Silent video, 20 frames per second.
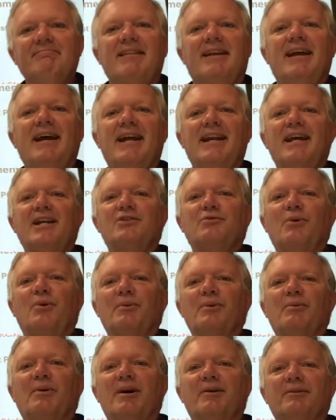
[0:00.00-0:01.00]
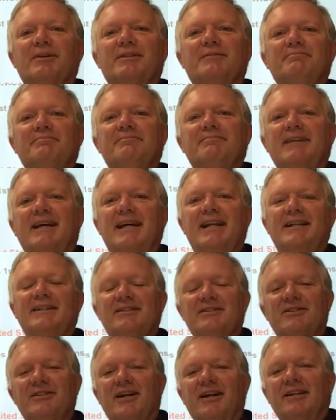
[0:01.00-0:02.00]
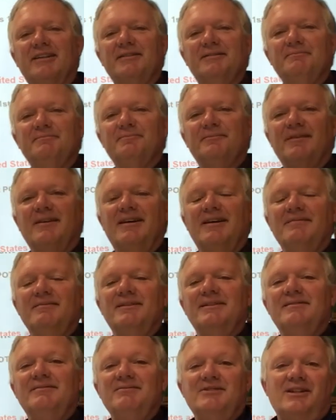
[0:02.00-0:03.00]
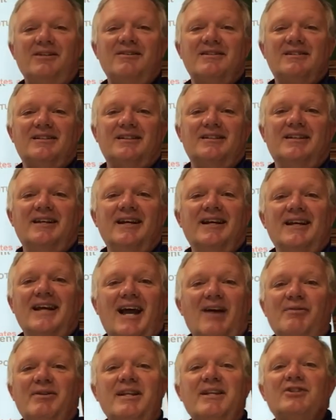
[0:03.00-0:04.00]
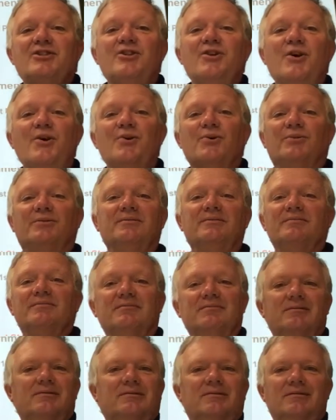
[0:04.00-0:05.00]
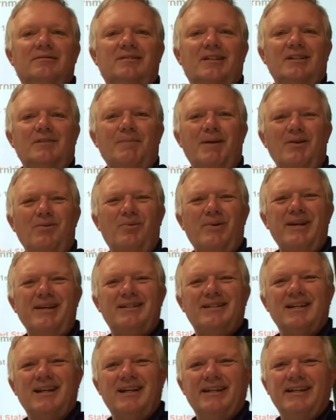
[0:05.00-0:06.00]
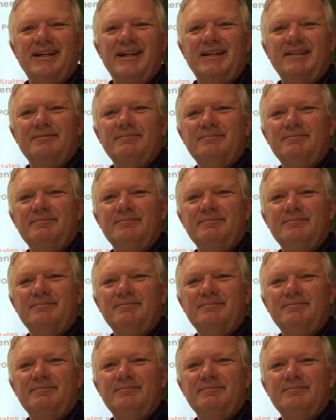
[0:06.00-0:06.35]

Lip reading: And that's what we went with. And it stuck. Right? Seriously, everything's new. They spent weeks on that.